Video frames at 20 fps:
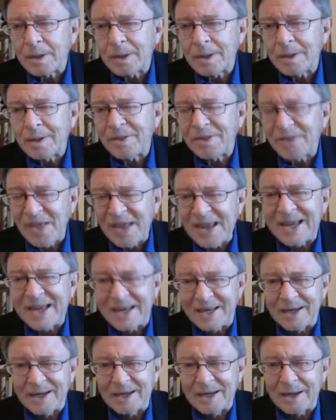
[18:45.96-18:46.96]

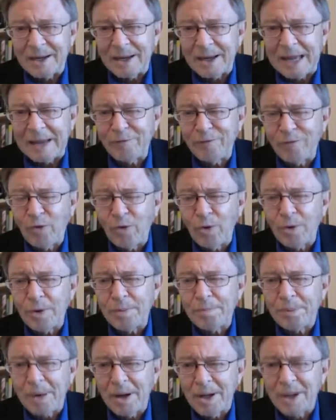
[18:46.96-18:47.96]
thinking and
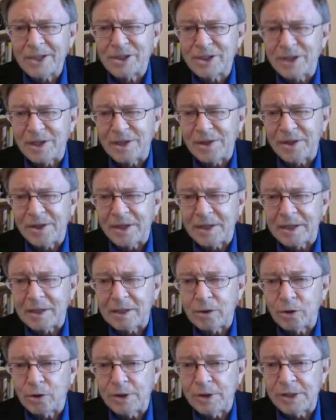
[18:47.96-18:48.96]
foreign policy
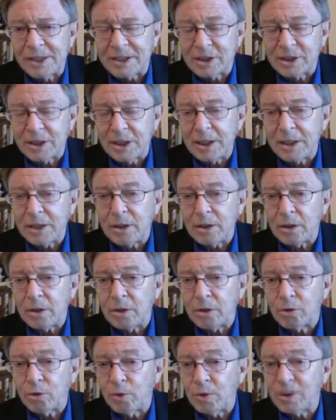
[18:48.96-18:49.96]
thinking, to the extent
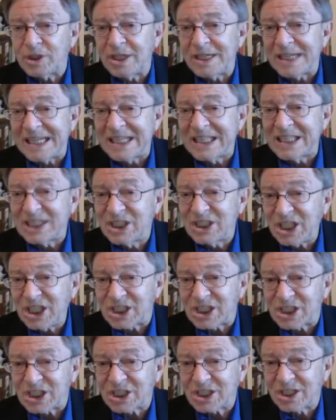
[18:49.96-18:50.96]
to which it
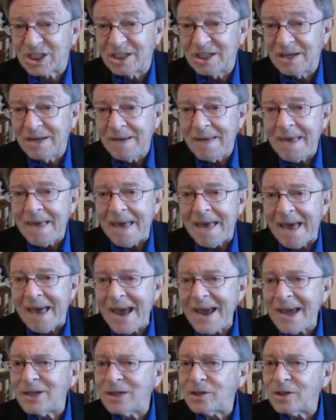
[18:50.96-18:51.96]
exists,
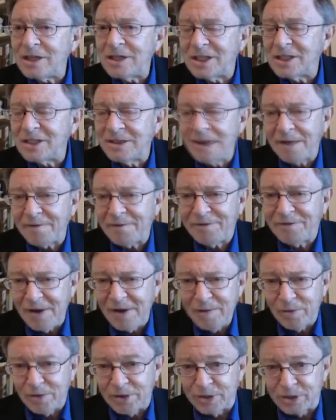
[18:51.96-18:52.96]
actually does not
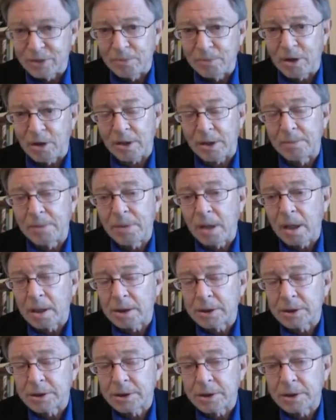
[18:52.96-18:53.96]
favor this American
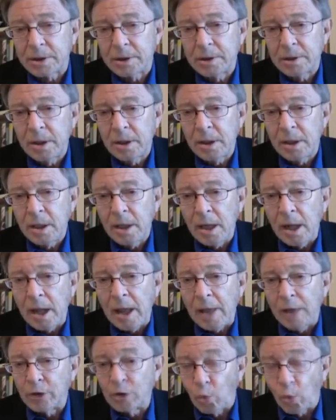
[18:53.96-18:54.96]
policy.
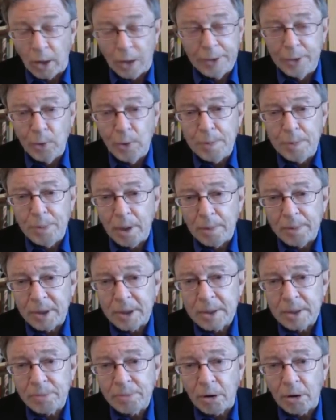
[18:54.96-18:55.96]
There's one in the
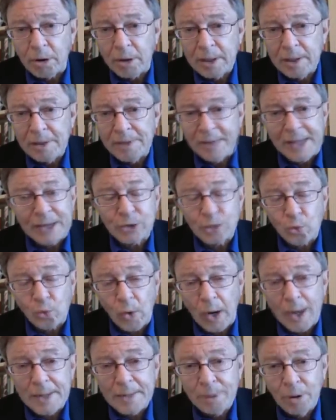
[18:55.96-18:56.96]
Republican Party. That's
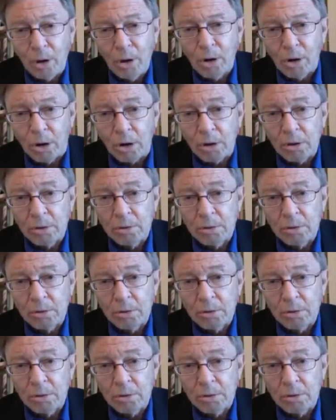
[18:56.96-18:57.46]
Rand Paul.